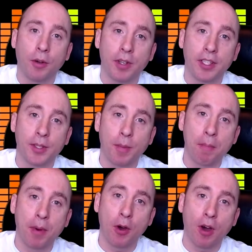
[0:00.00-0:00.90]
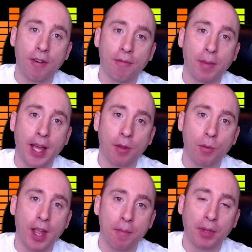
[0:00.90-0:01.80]
don't want you to be put off by the
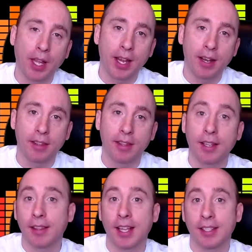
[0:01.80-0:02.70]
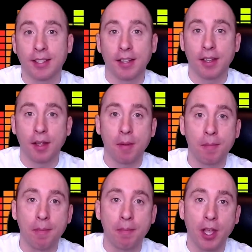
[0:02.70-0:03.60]
way I'm playing it and think that's a
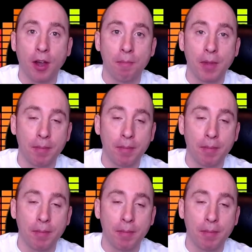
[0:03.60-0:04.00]
bit beyond me,